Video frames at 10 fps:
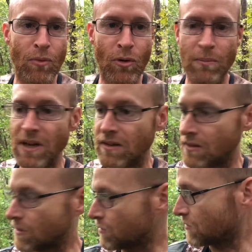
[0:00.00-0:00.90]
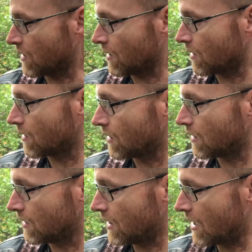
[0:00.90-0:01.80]
more minutes of
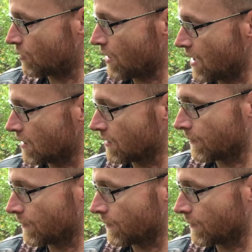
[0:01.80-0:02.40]
light rain.